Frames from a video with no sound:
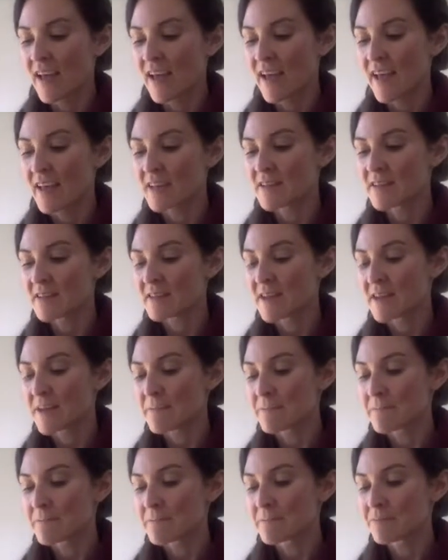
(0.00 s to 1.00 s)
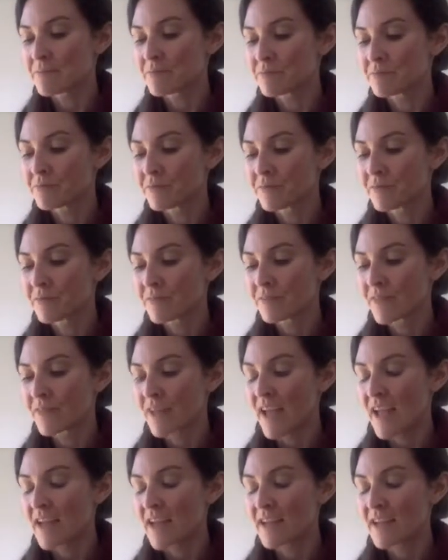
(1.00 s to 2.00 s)
And
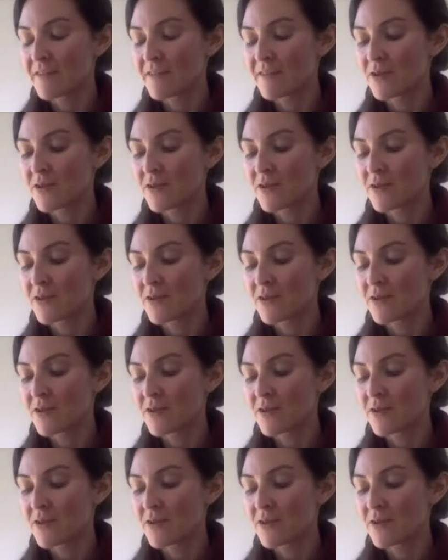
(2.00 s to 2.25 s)
if